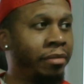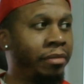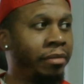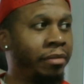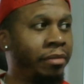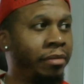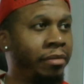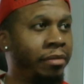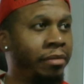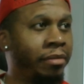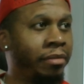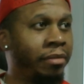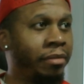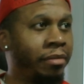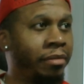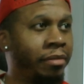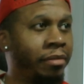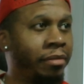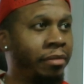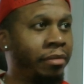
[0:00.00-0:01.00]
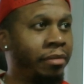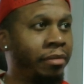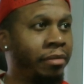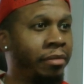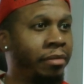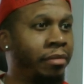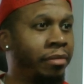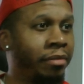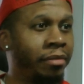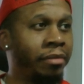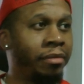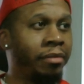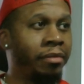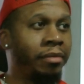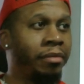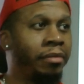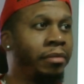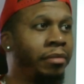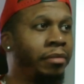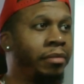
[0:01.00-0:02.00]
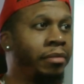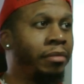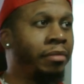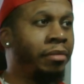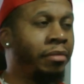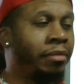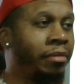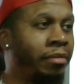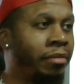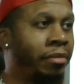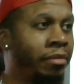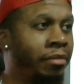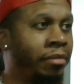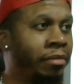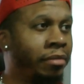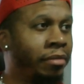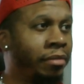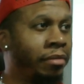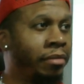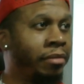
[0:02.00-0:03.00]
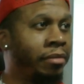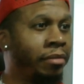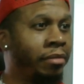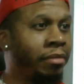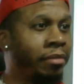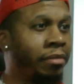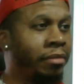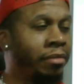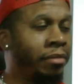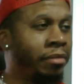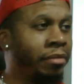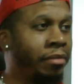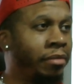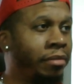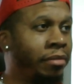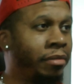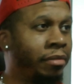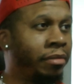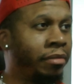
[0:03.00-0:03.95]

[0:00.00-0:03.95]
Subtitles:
The person shown says nothing.